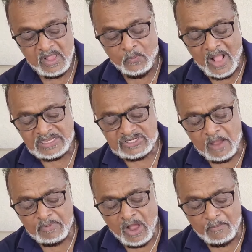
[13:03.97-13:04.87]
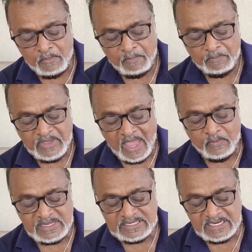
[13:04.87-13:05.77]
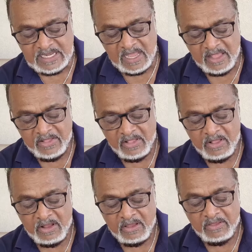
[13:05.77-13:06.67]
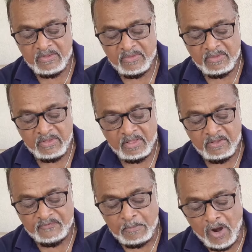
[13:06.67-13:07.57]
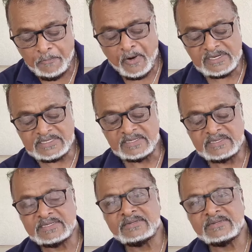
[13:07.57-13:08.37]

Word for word: while some come, came with seating for more persons.